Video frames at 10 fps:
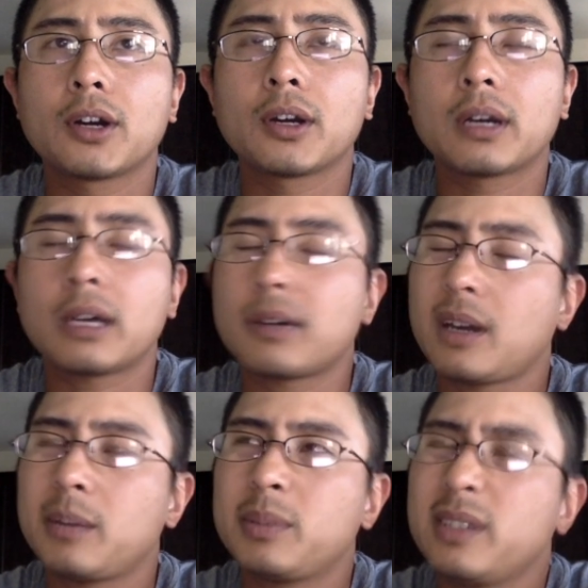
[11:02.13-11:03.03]
I
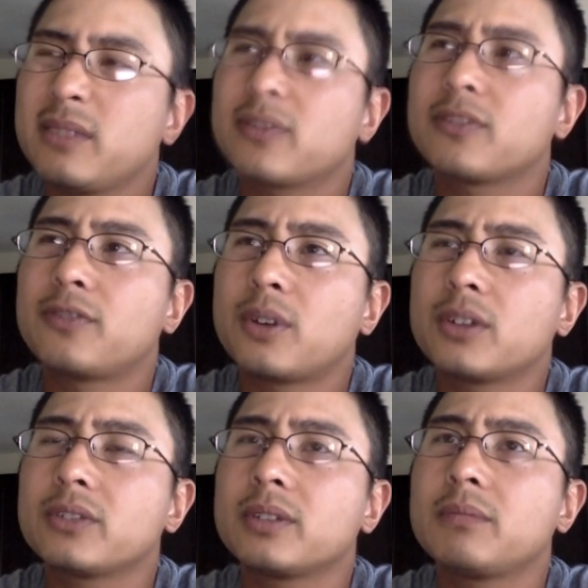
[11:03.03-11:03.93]
believe
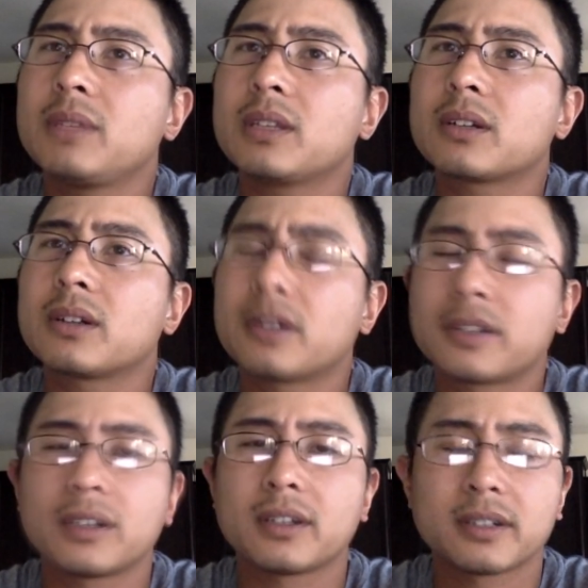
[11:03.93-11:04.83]
400-meter
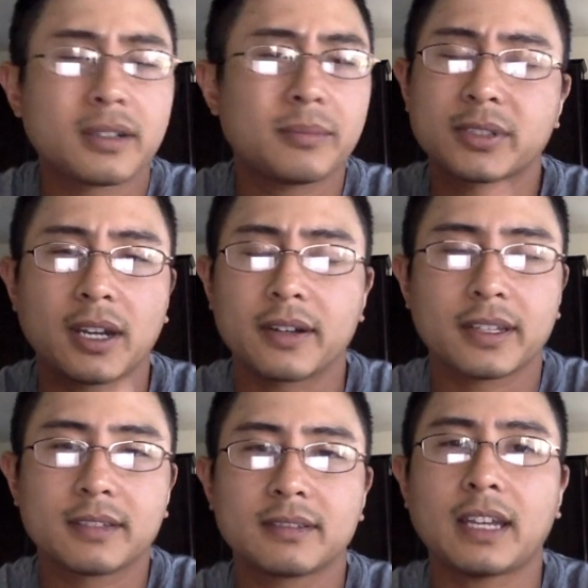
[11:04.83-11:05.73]
hurdler. I'm sorry,
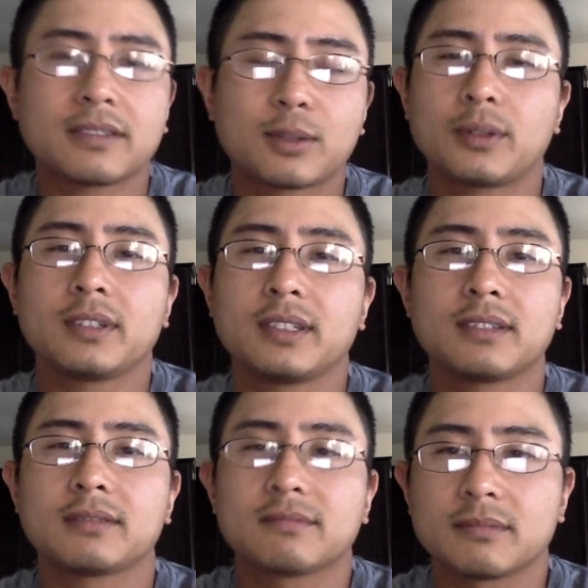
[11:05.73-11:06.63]
I totally
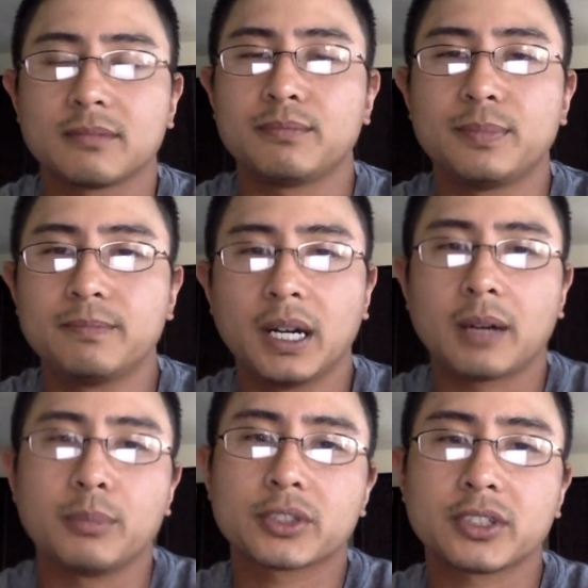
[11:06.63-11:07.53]

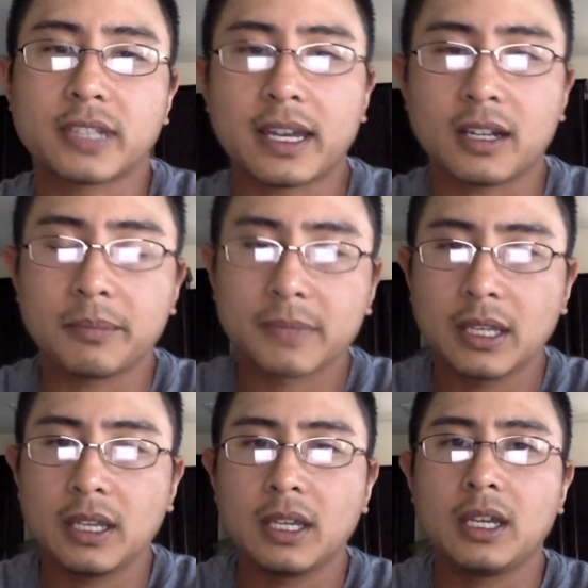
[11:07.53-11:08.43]
butchered that up.
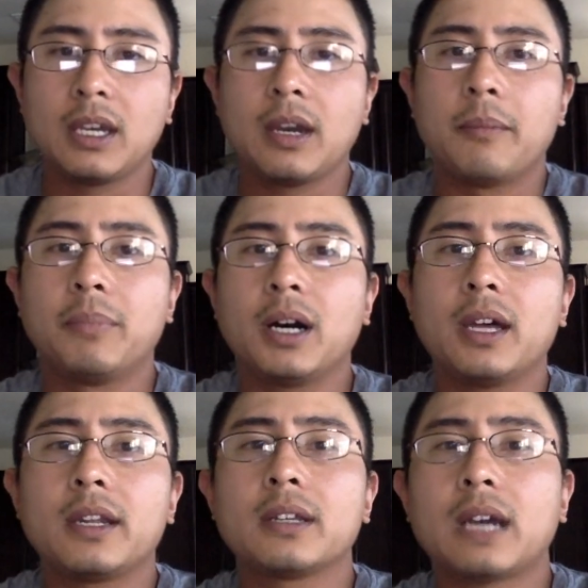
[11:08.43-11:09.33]

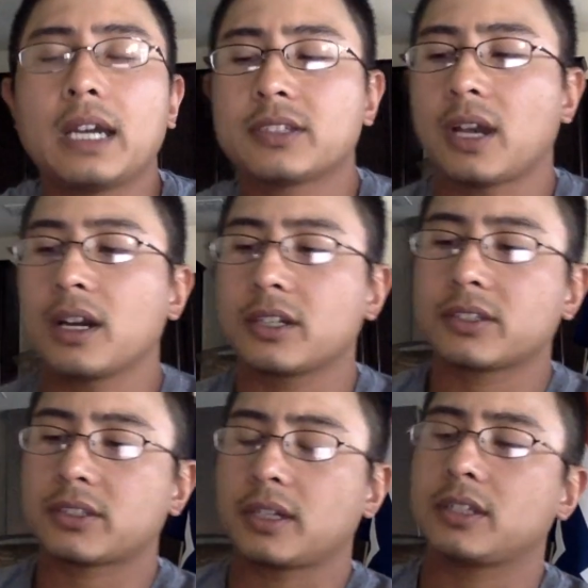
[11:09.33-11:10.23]
But I saw her
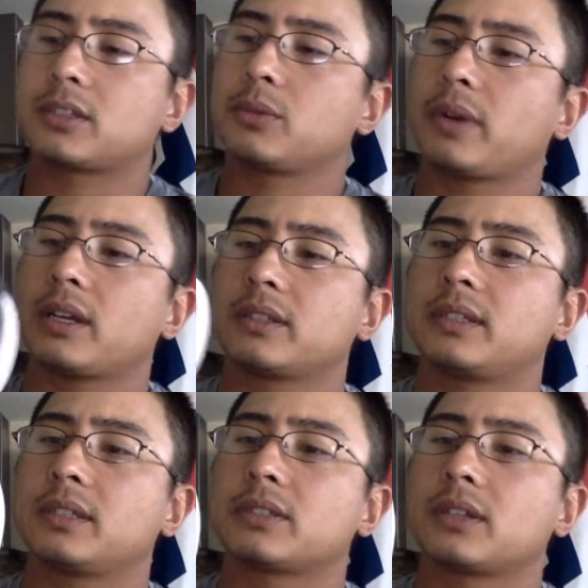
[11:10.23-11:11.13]
started to wear
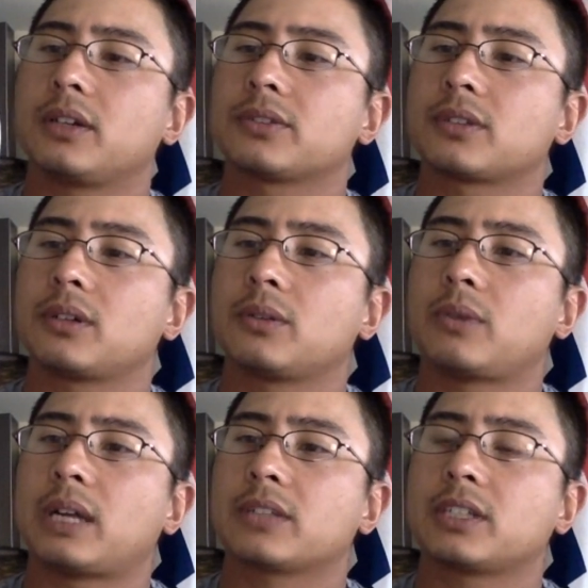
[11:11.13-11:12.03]
this also
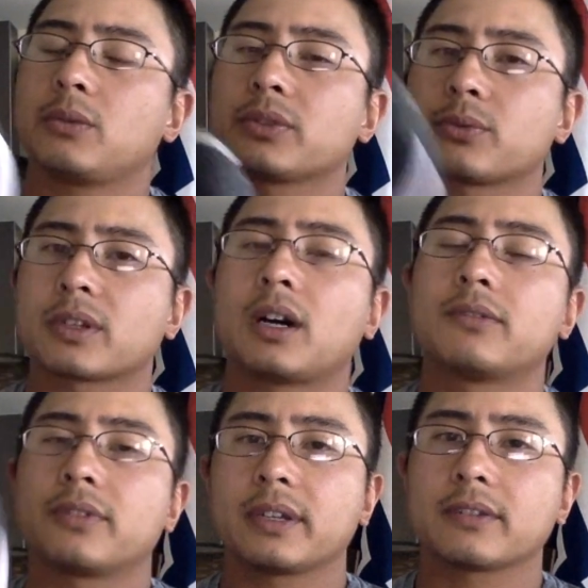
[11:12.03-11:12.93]
while she was
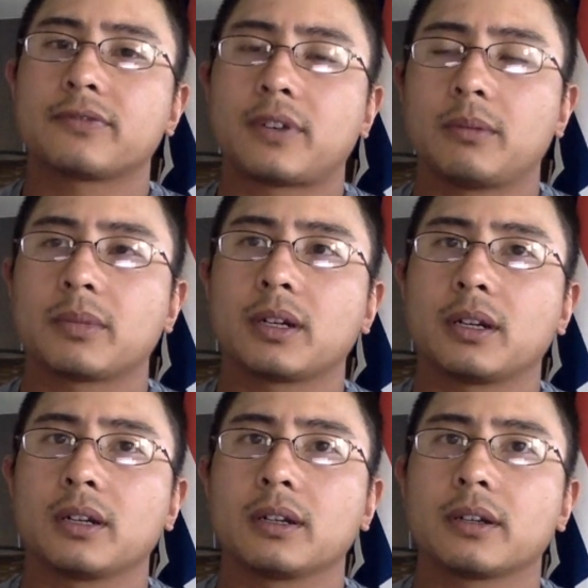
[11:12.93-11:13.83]
recovering from
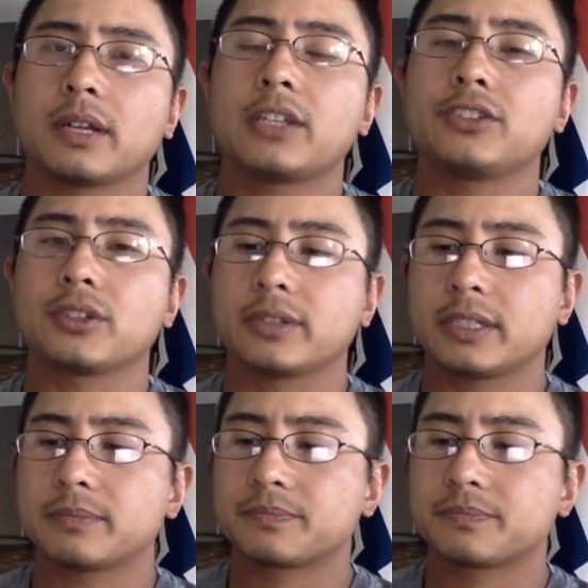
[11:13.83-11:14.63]
her injury.